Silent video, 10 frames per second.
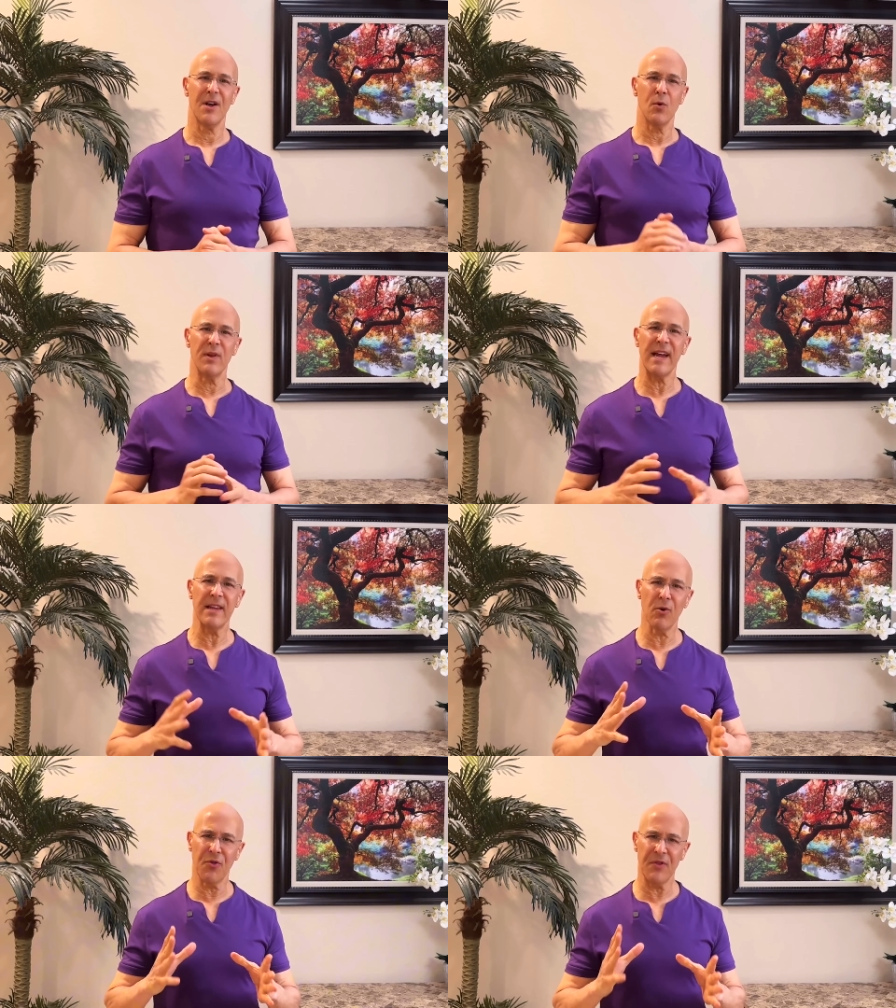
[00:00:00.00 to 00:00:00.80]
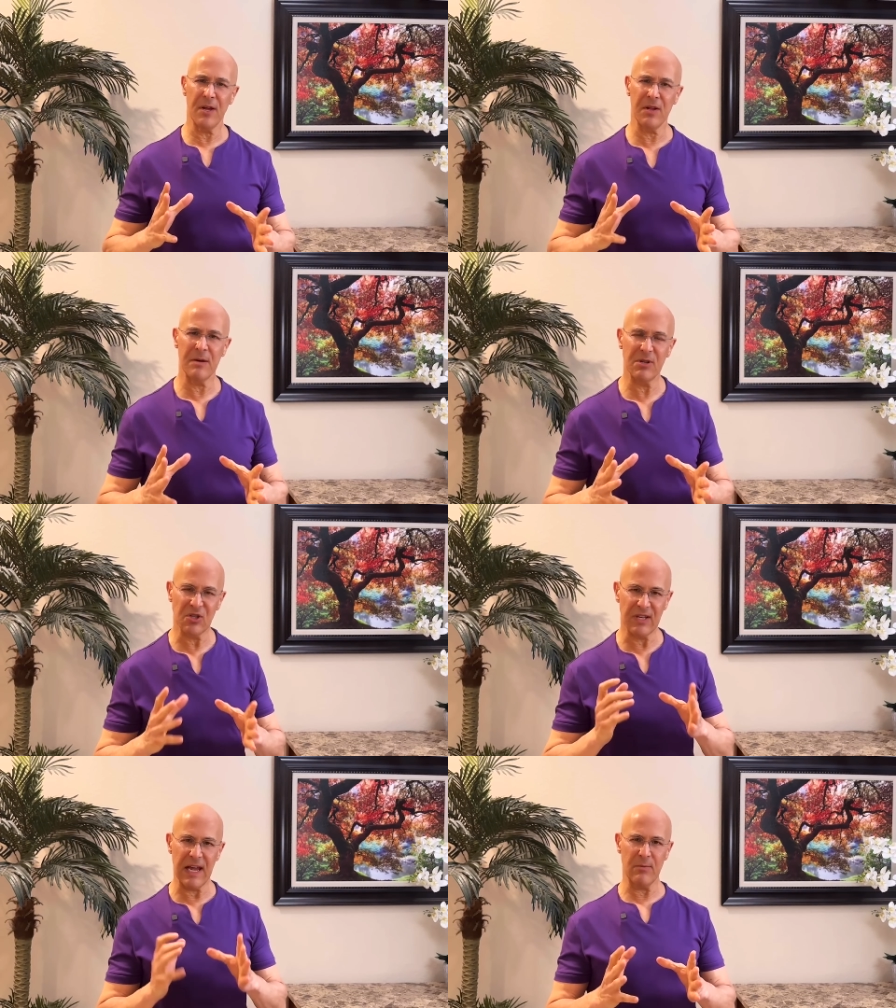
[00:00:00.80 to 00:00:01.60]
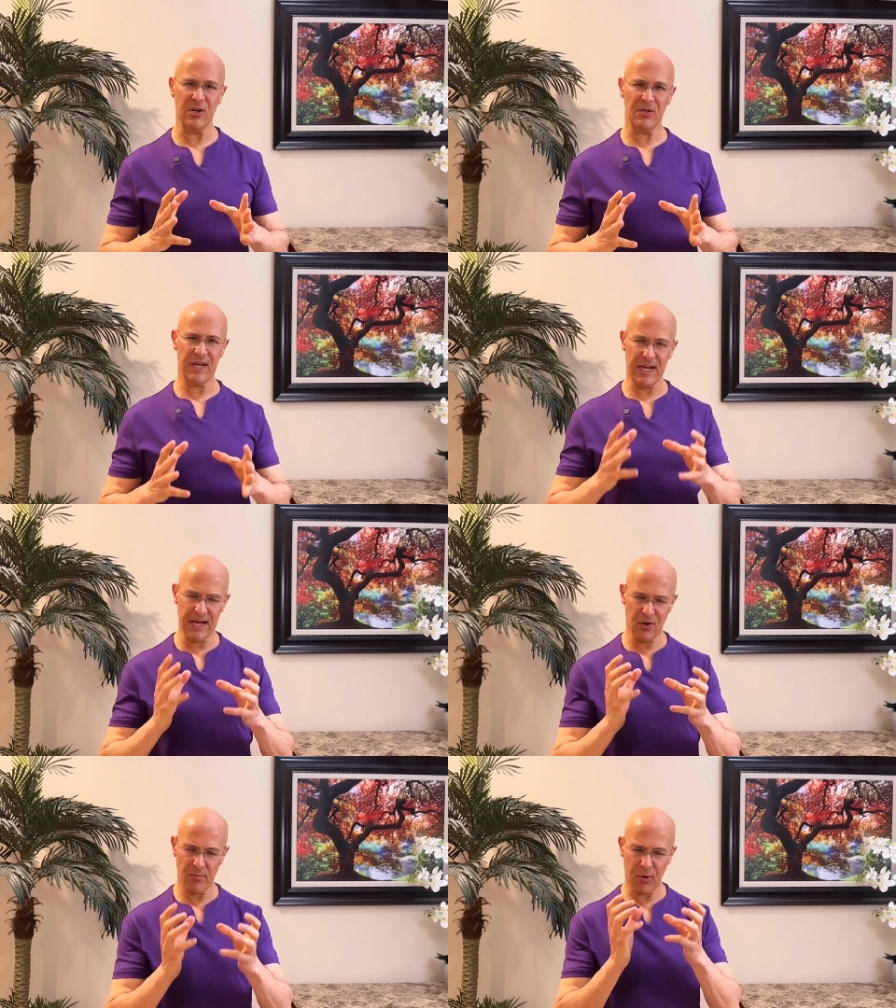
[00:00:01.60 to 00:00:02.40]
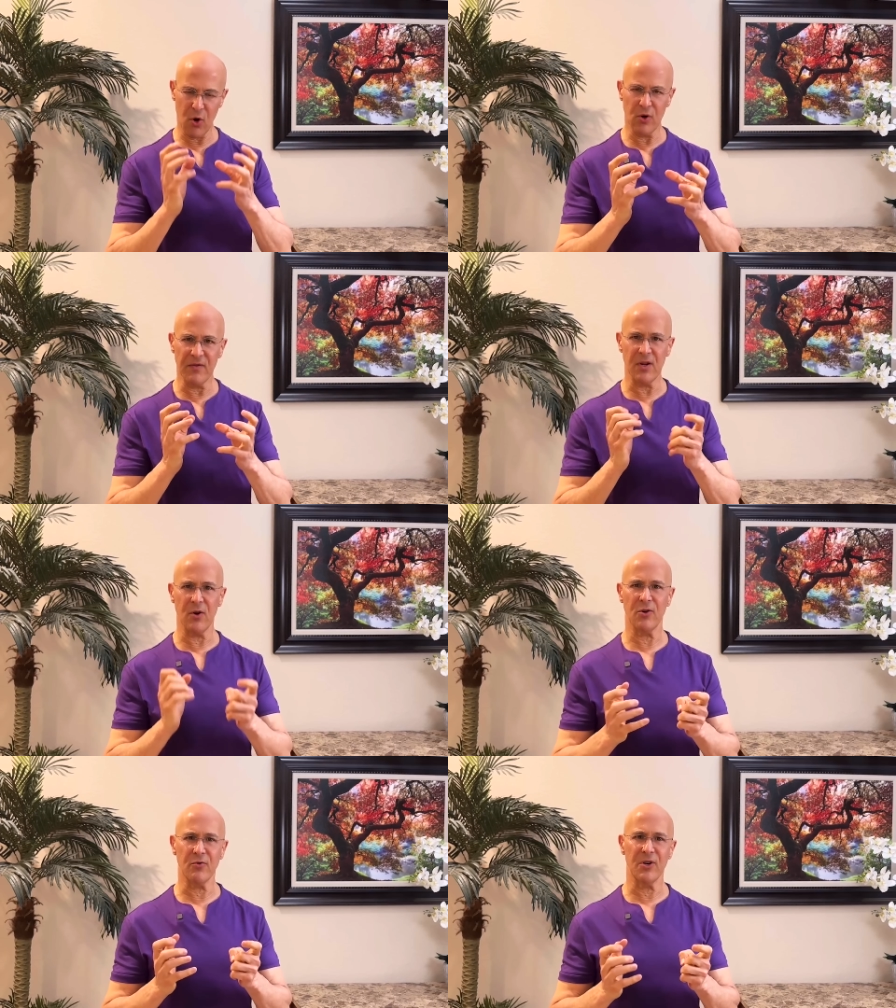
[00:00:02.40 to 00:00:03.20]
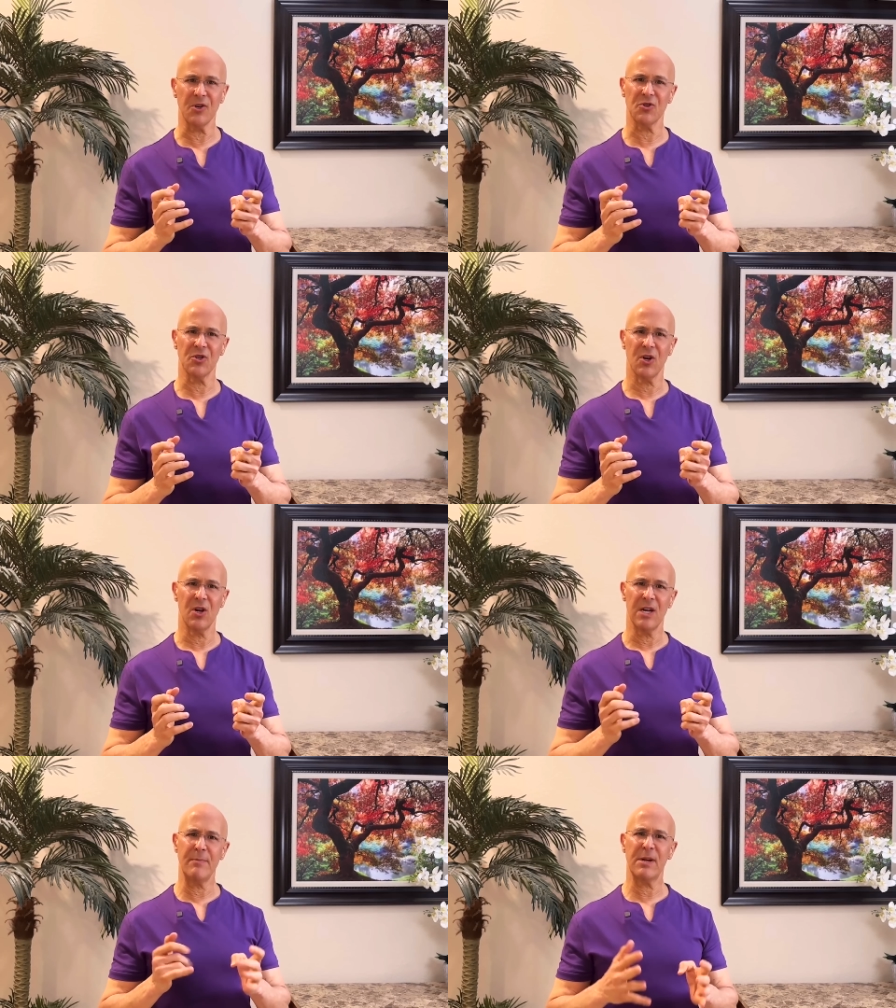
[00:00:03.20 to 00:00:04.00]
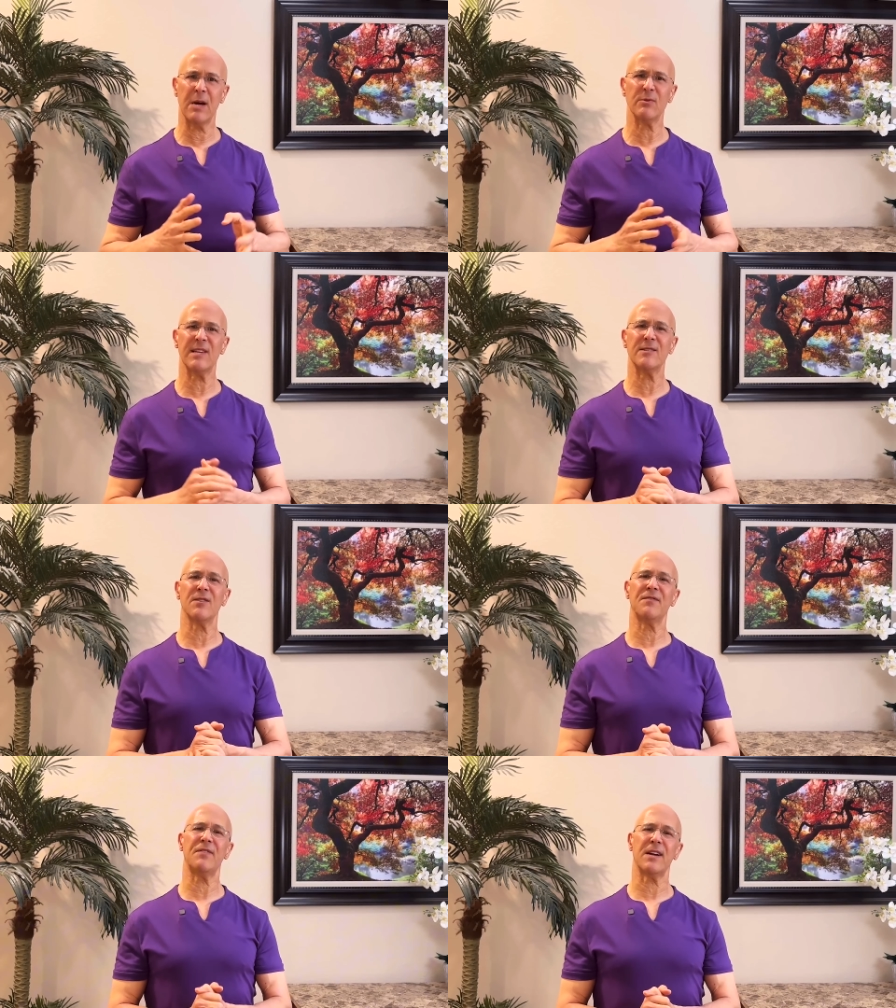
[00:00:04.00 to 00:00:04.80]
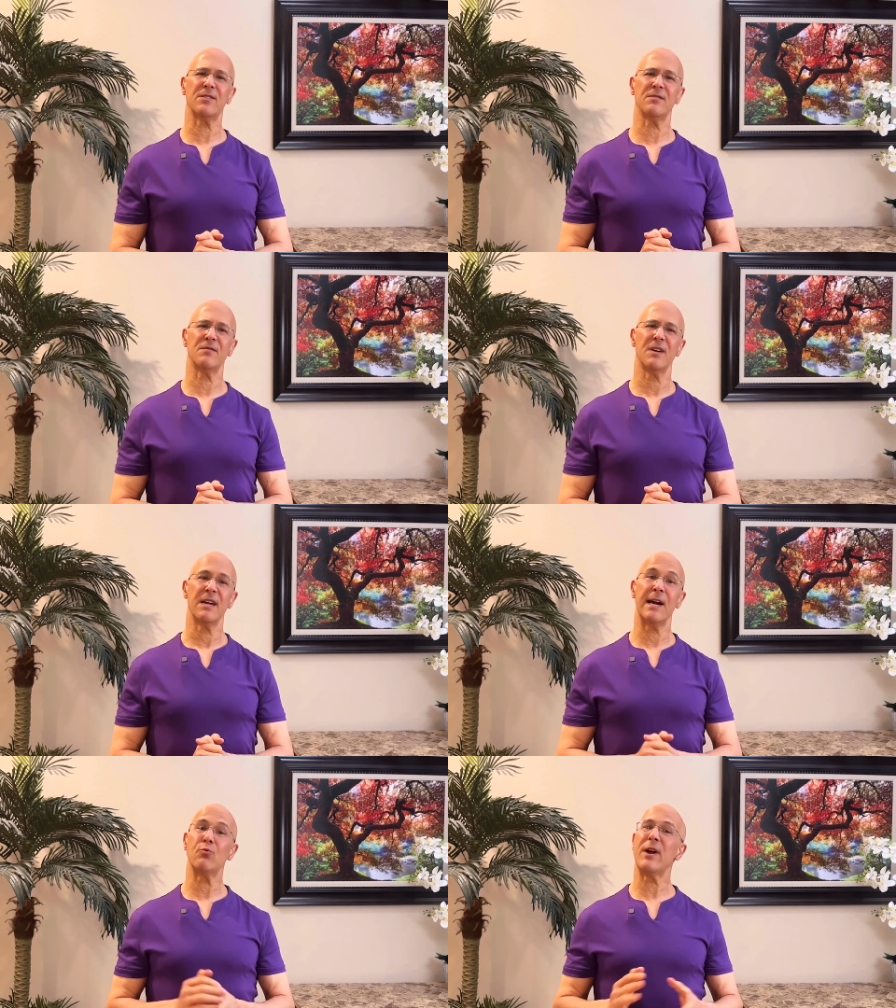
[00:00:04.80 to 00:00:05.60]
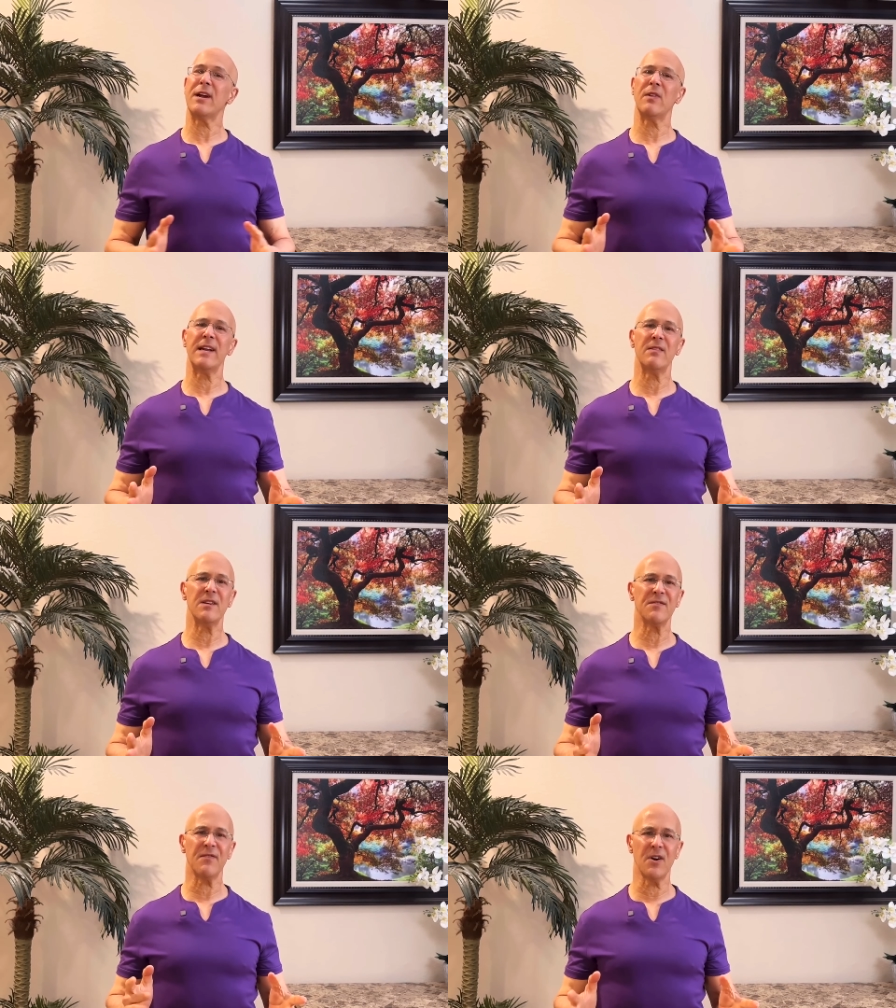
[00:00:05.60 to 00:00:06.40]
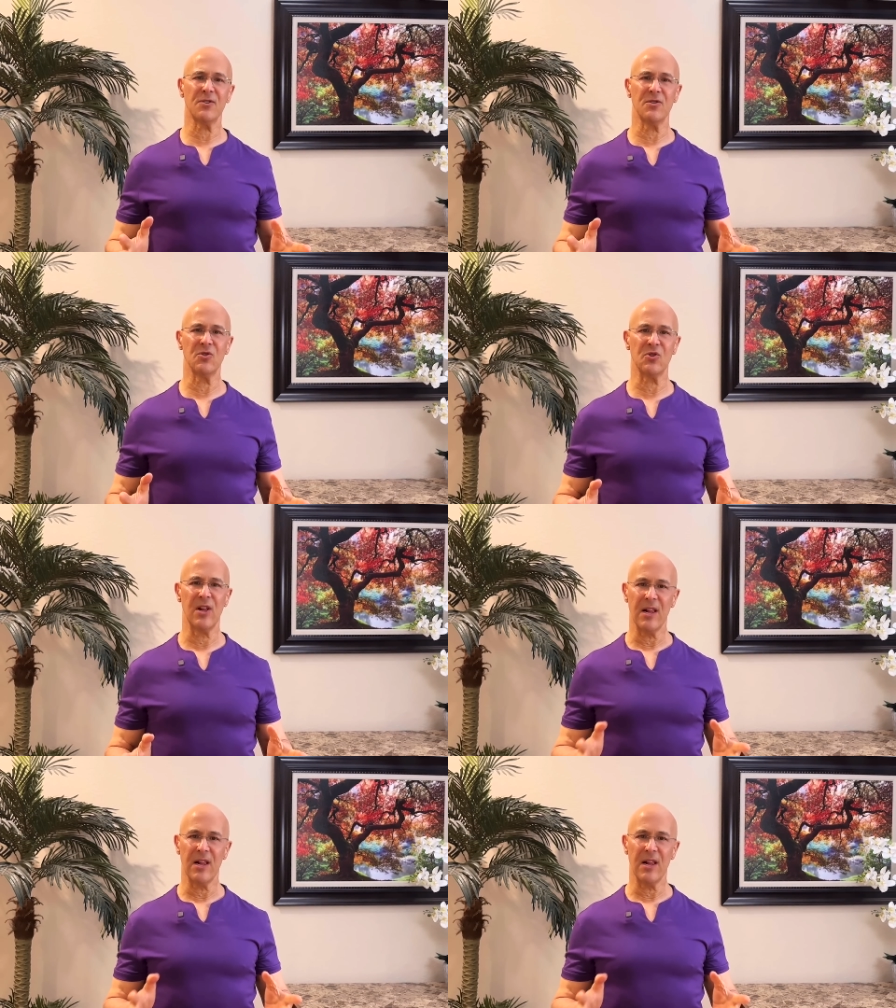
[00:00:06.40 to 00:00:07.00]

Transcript: When the endothelium is damaged, the inner part of the arteries, it becomes less effective at regulating these functions,